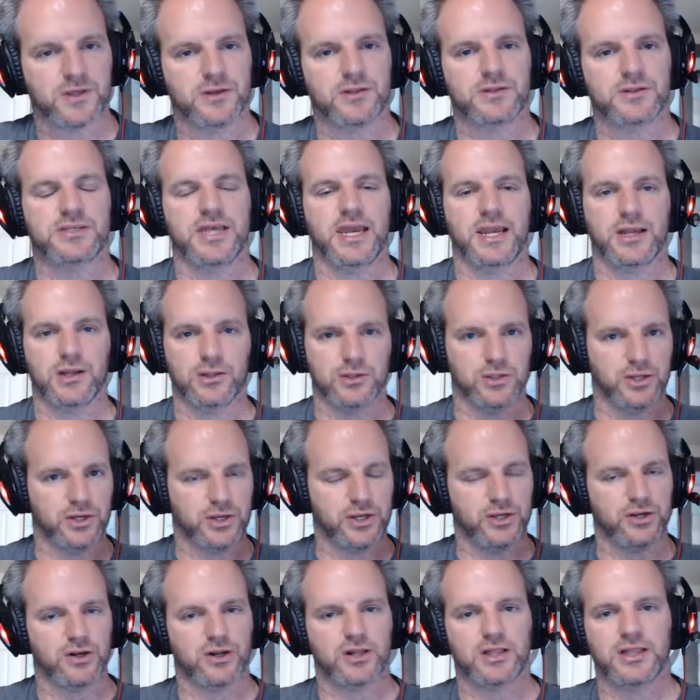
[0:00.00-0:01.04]
Take a look at
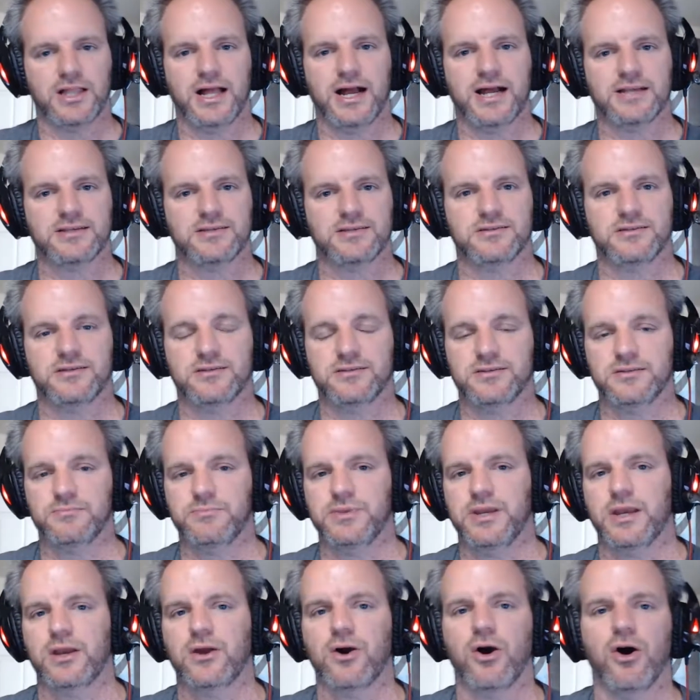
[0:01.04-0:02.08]
your classes. Is it
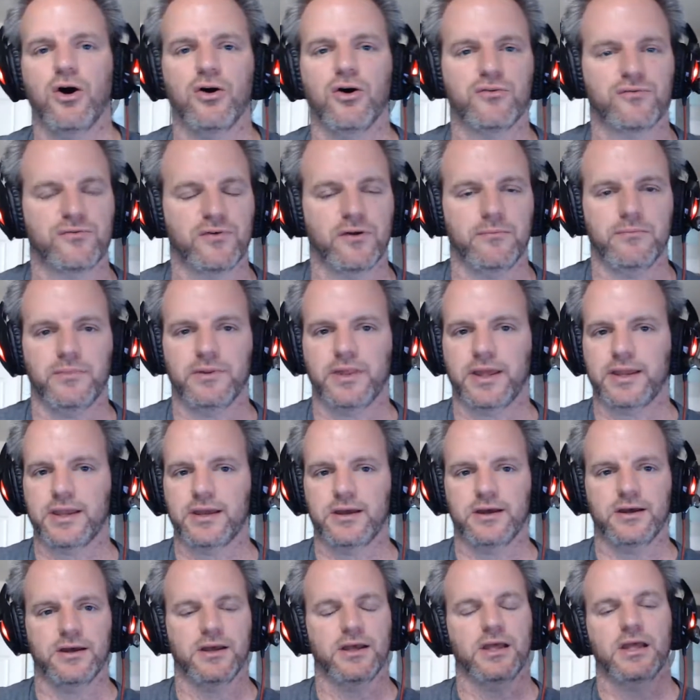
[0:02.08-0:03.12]
being called from like
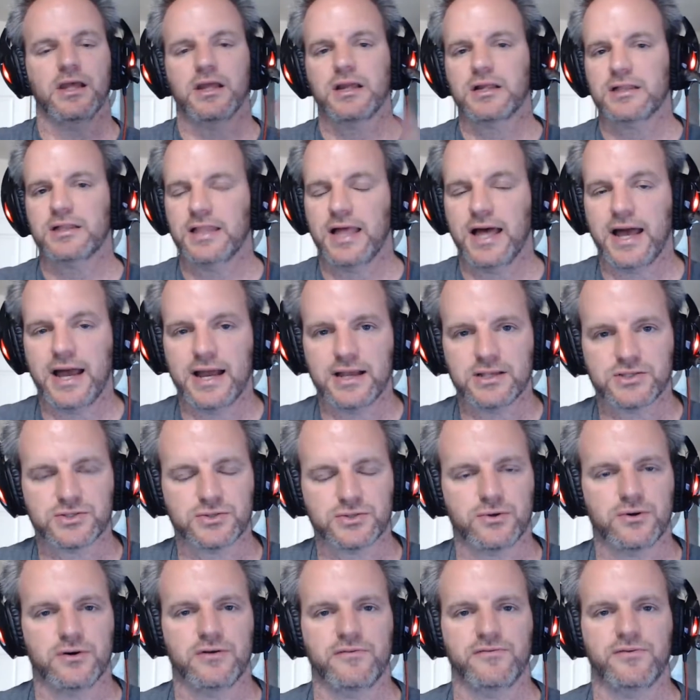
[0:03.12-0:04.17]
a class,
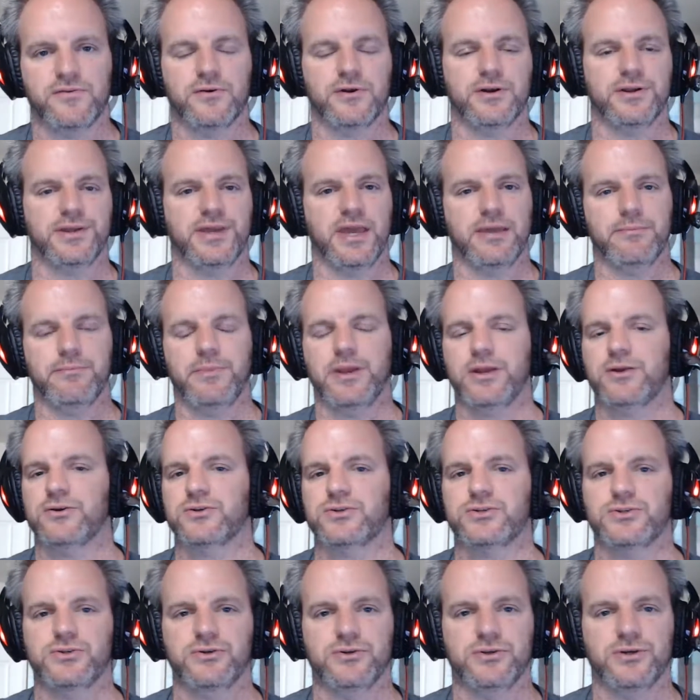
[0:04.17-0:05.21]
or if you're in Game Maker
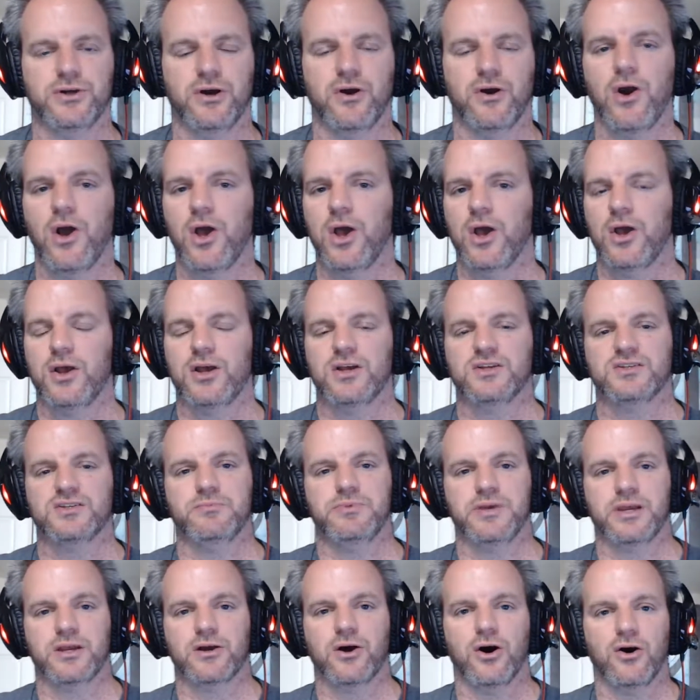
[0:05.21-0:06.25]
Studio, is it
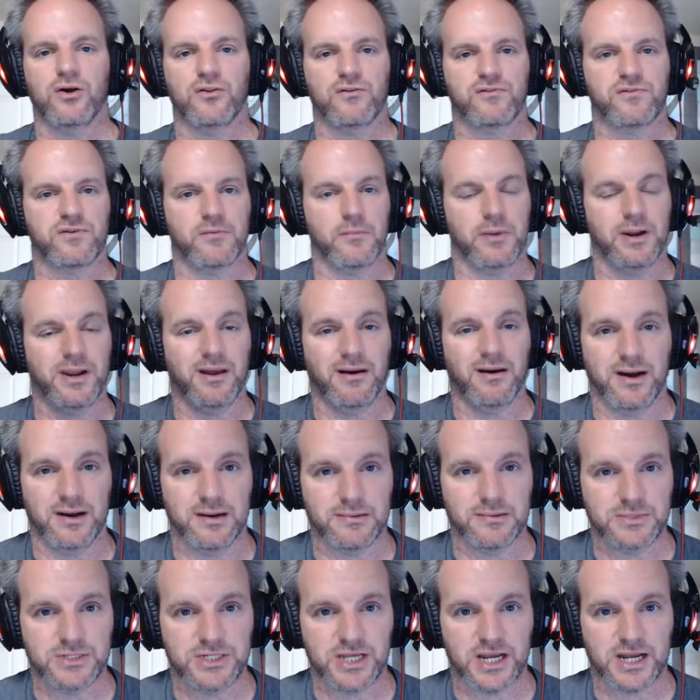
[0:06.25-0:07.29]
being called from an
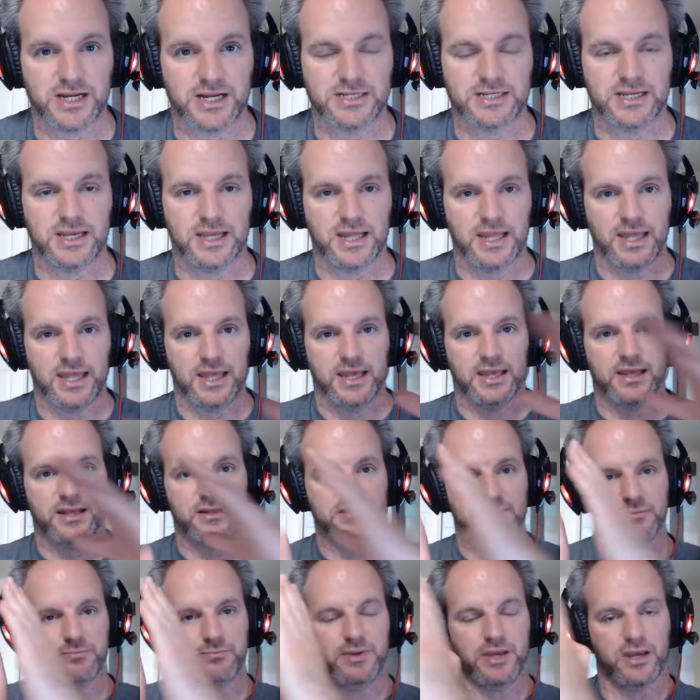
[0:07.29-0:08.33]
object?
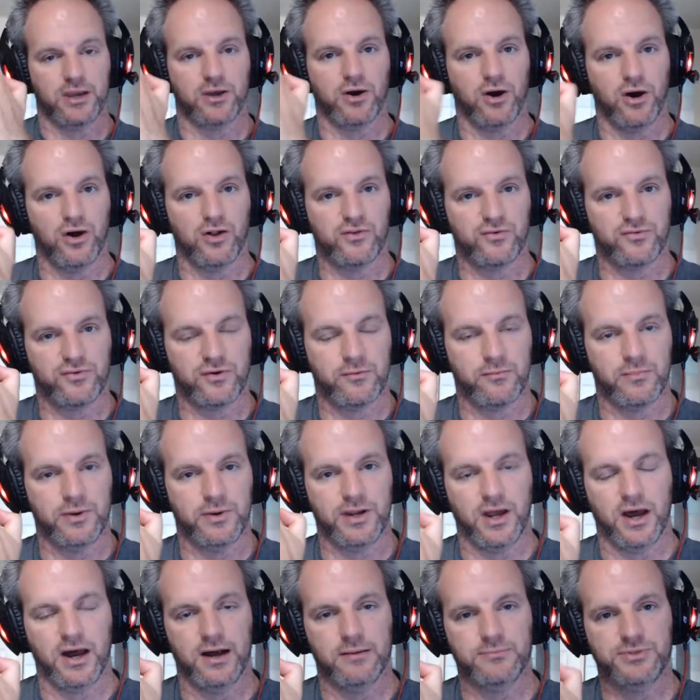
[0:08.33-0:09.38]
Is it being called from an
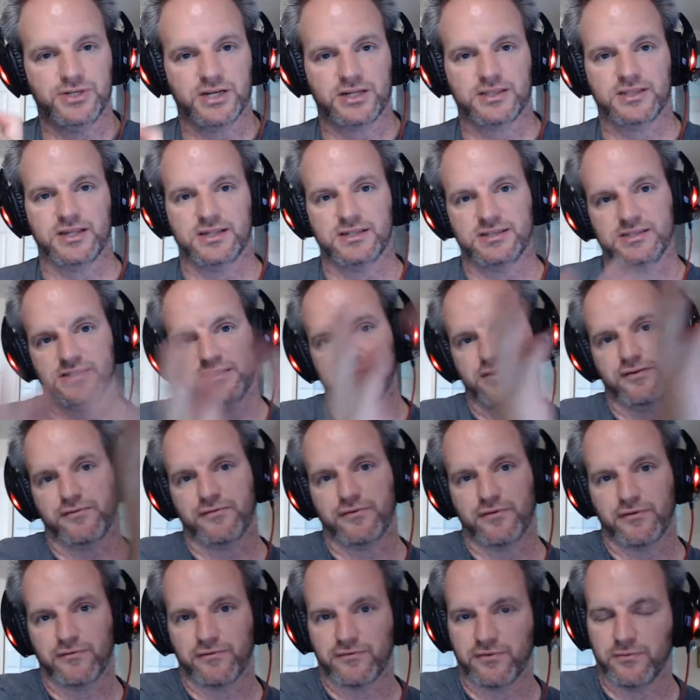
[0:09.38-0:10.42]
object that's
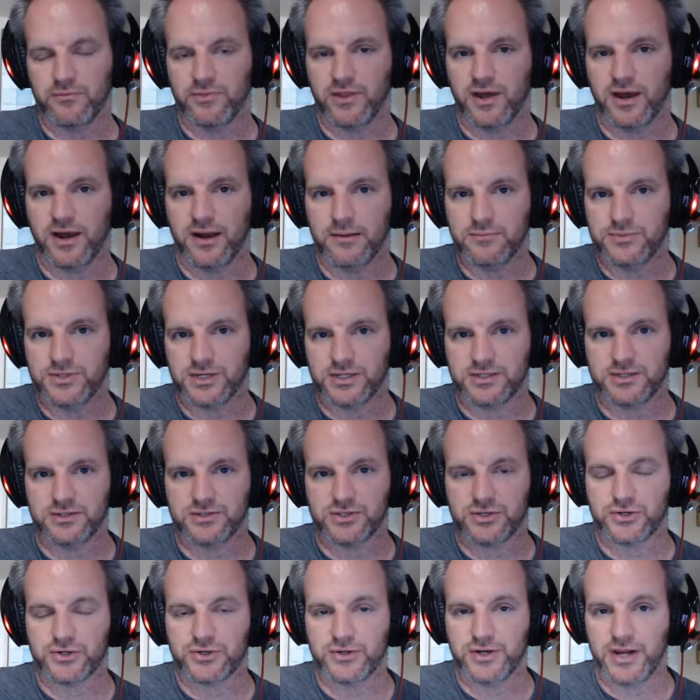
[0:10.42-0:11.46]
different from the object it's
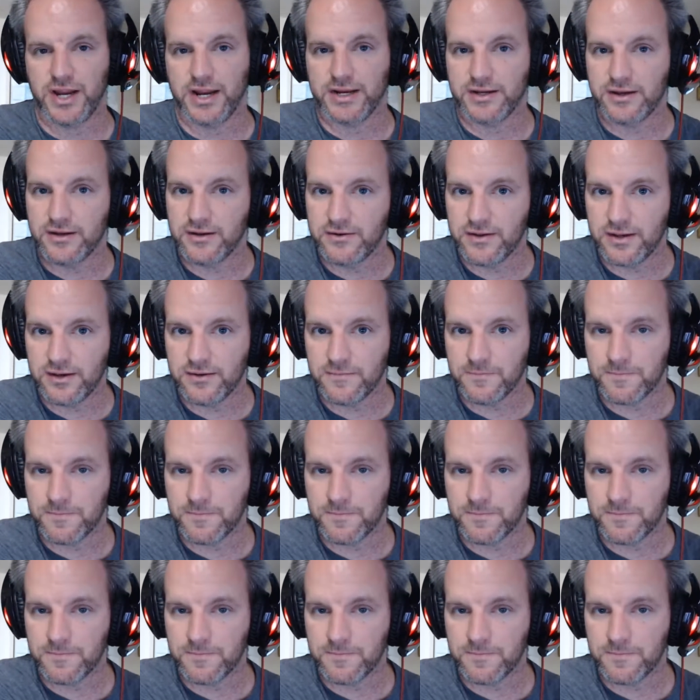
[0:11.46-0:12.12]
created in?